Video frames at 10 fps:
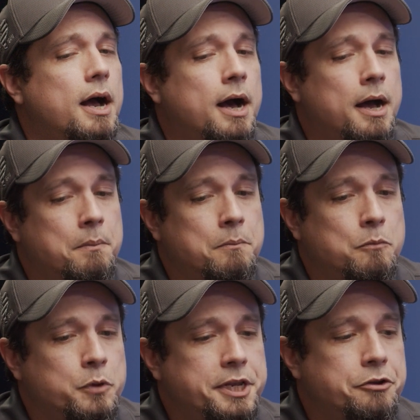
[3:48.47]

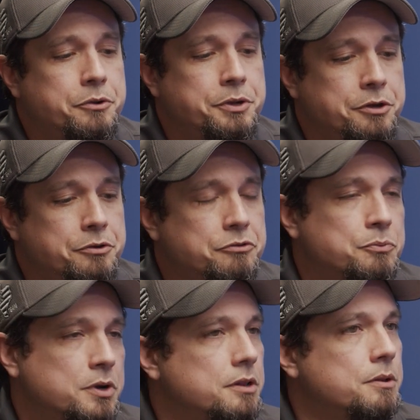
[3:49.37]
Mm-hmm. We do use
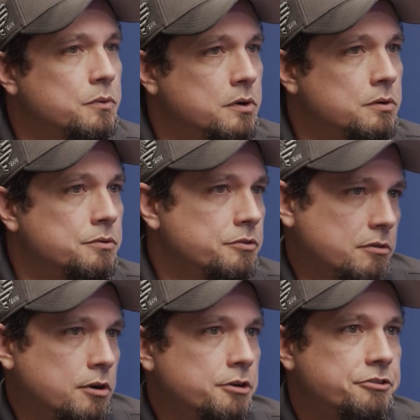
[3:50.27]
one of the
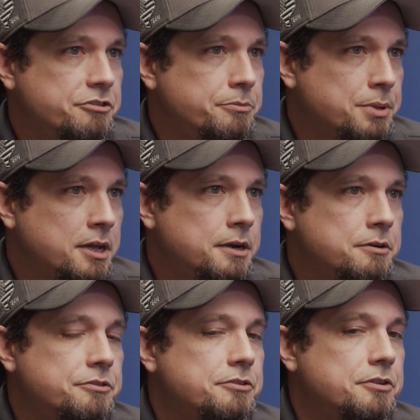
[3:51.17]
world's largest
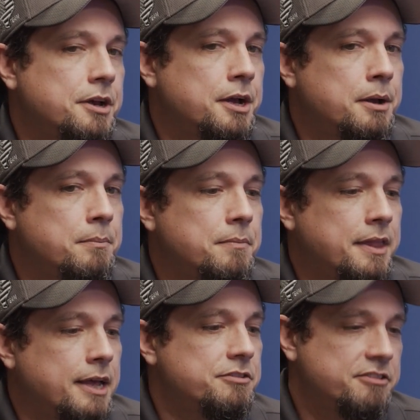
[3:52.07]
suppliers,
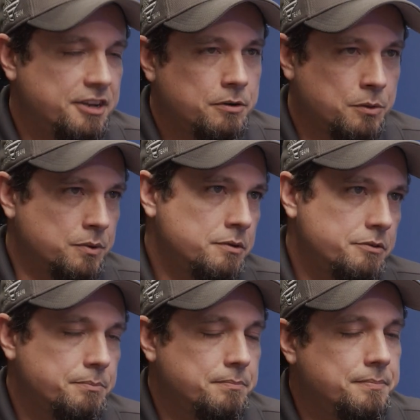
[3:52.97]
and that's C.R.
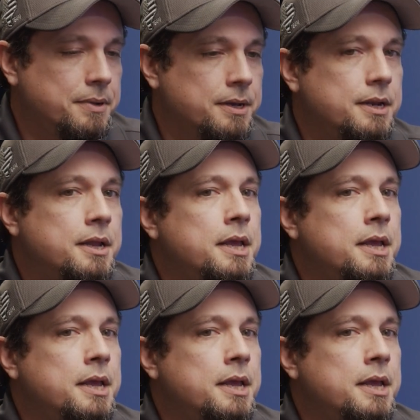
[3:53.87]
Lawrence, but